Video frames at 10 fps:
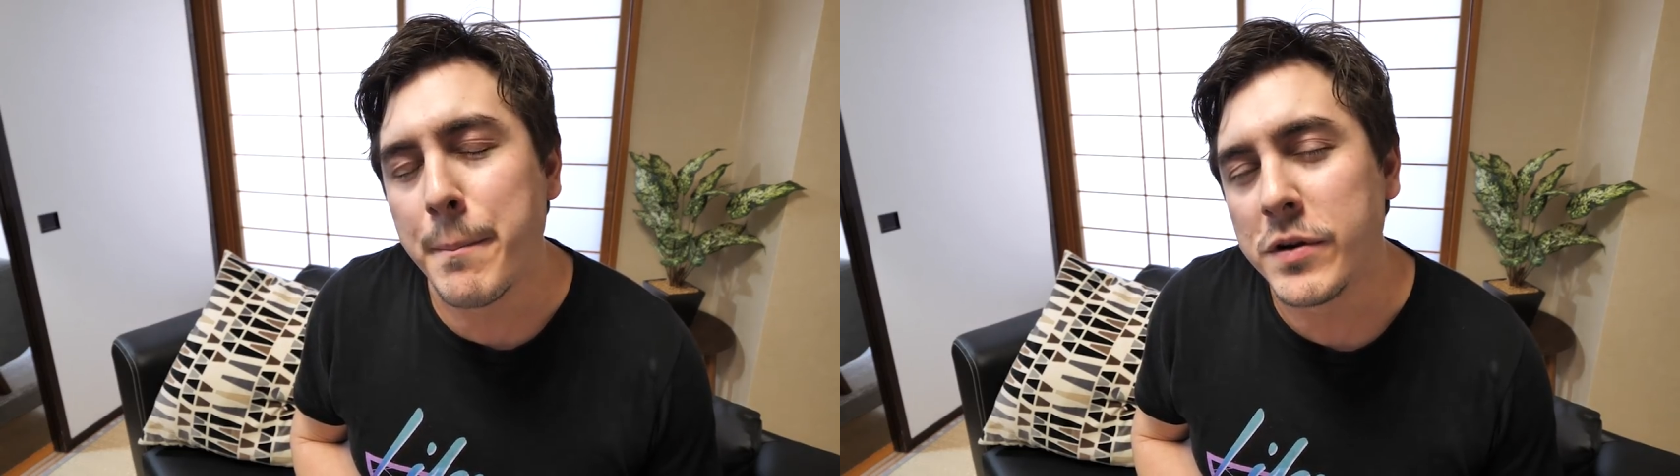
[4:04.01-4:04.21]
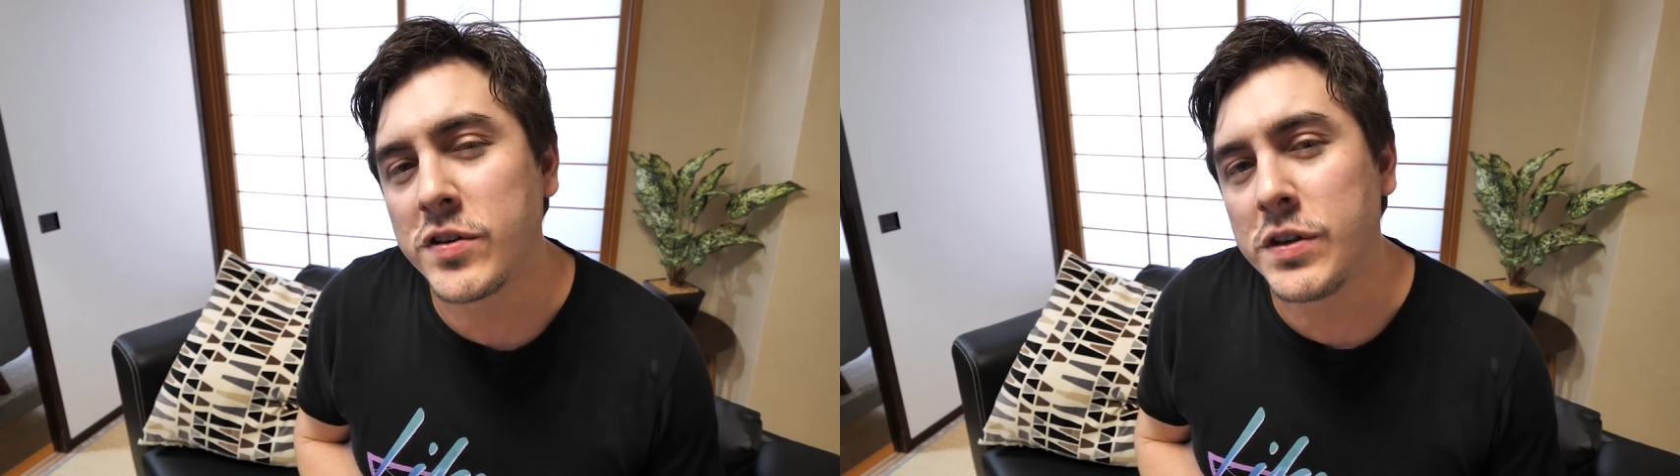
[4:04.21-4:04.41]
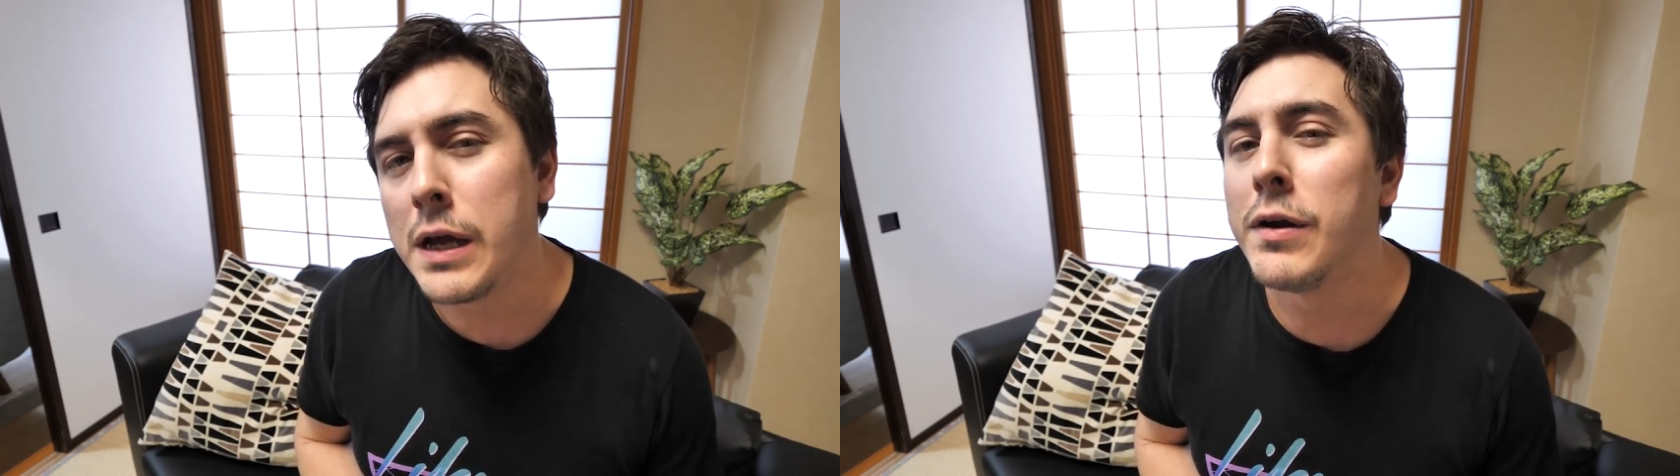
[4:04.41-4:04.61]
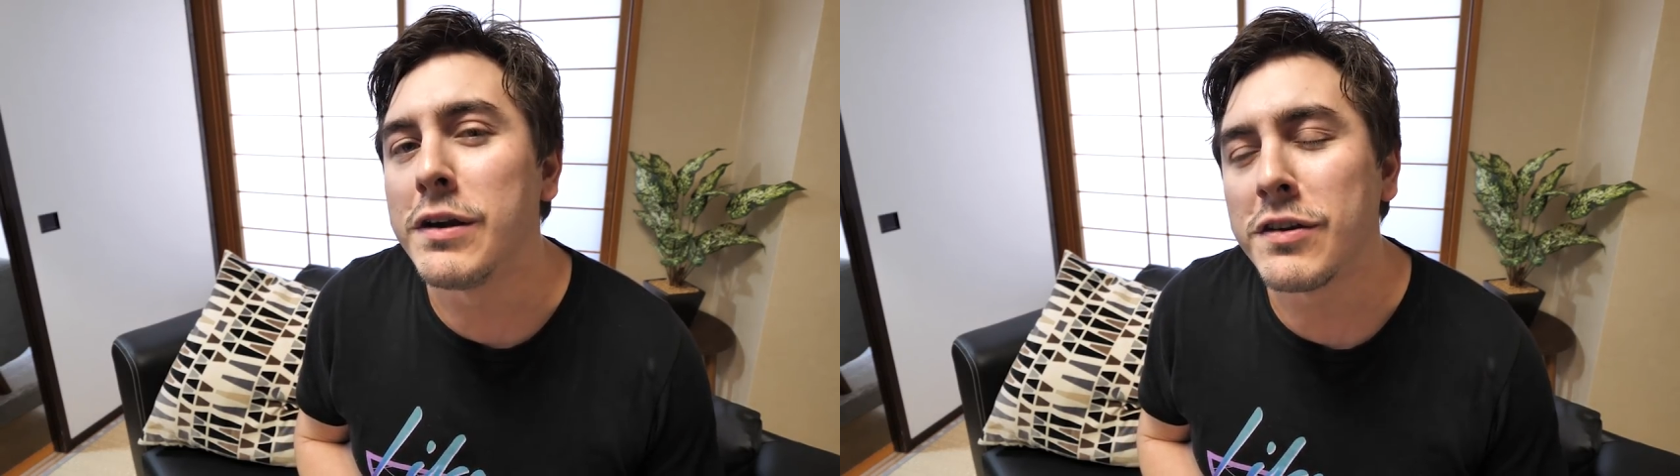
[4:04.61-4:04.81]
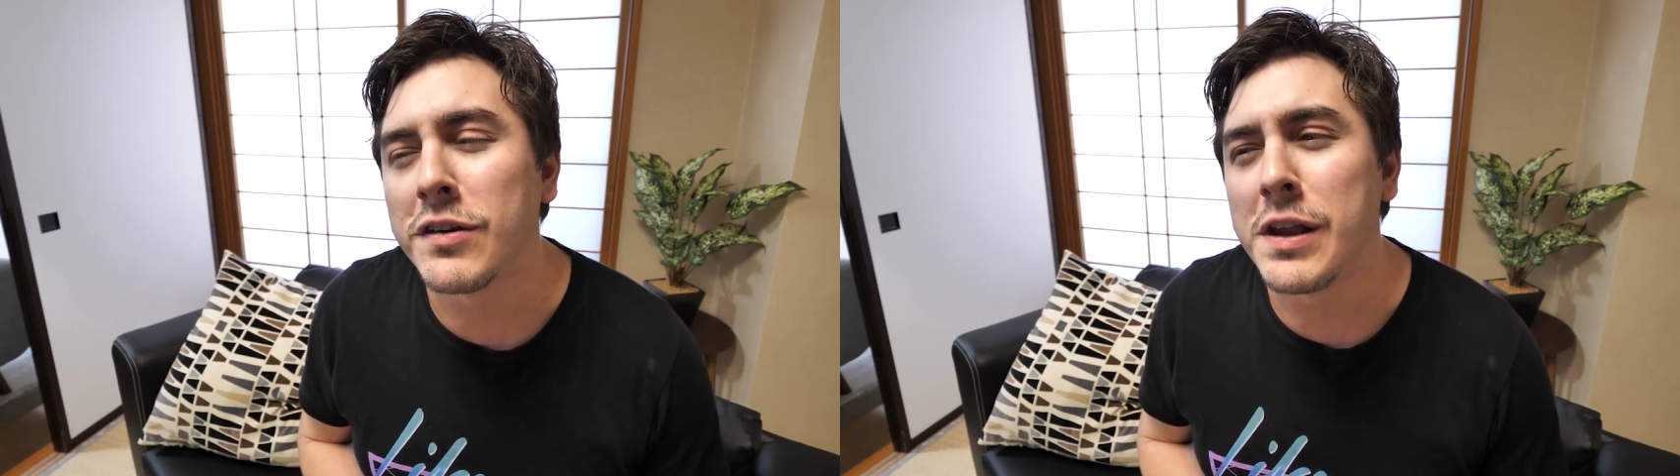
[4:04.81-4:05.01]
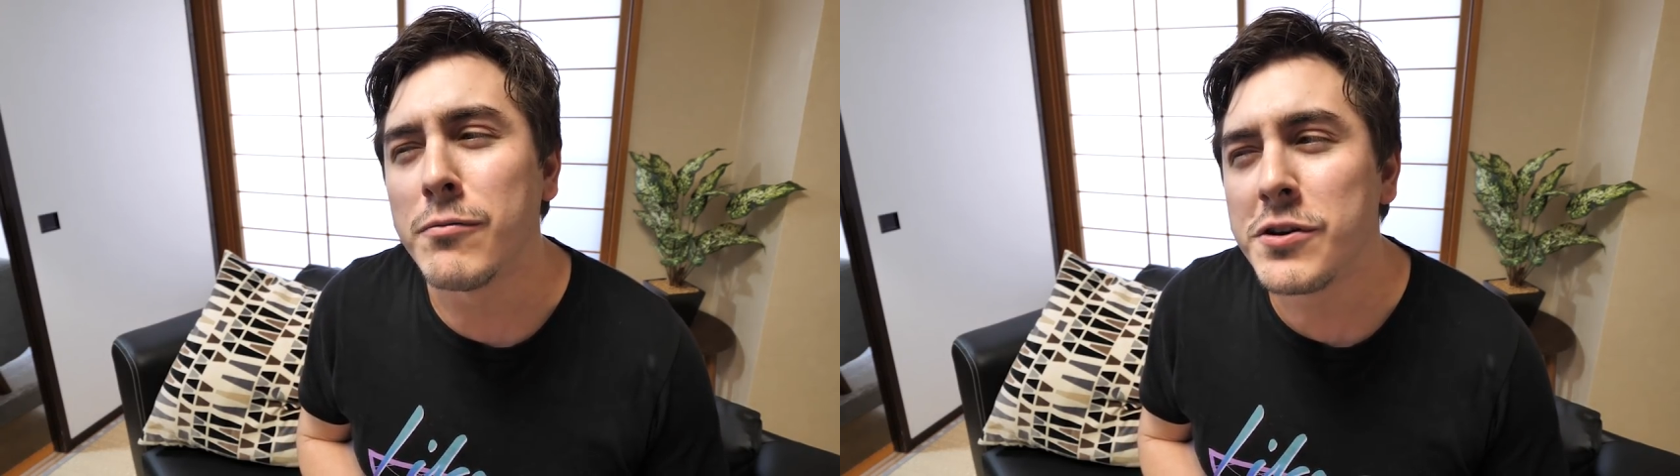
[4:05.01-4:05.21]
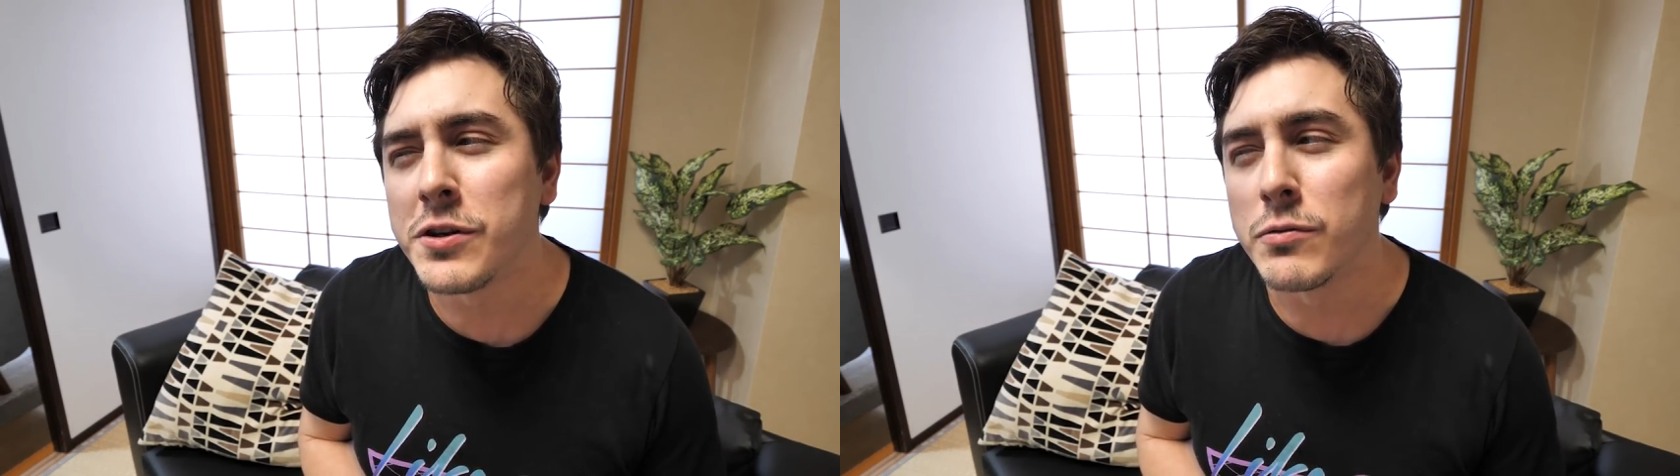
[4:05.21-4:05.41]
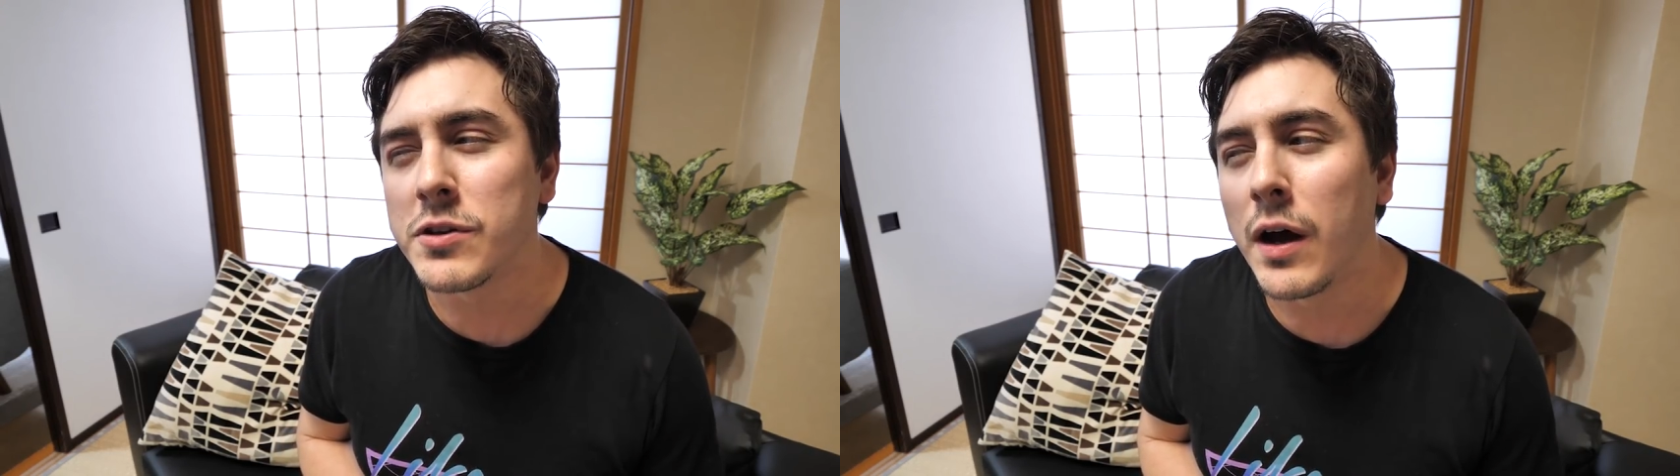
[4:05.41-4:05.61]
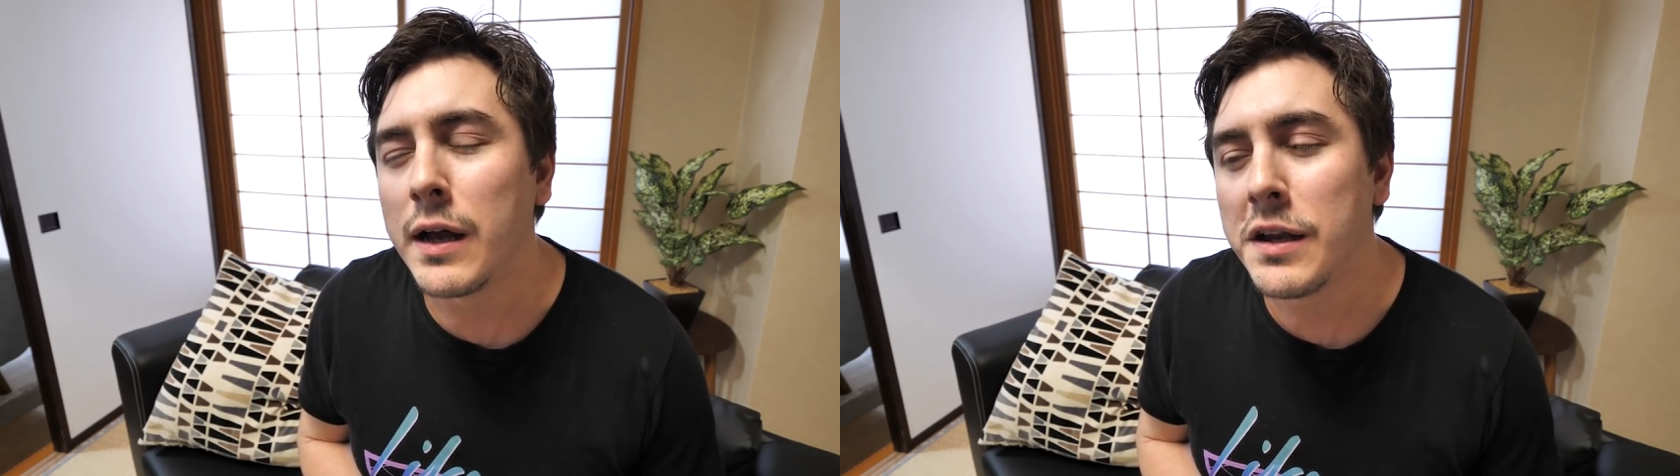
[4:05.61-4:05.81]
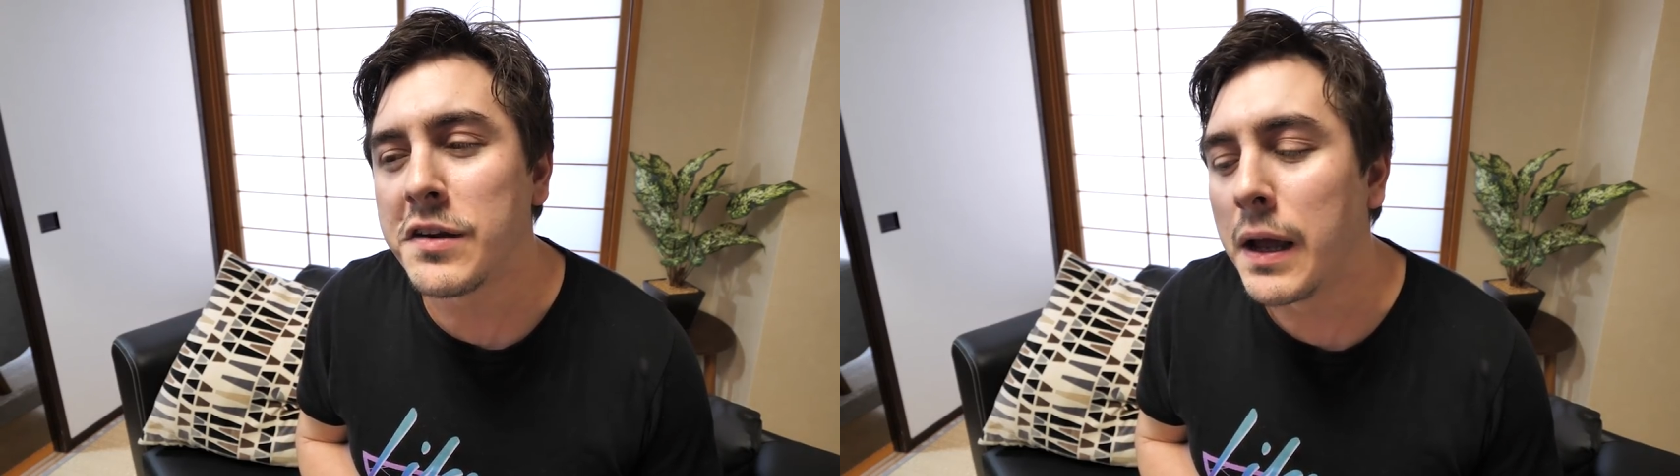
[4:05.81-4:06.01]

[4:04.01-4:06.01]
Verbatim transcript: mysterious as the original title, is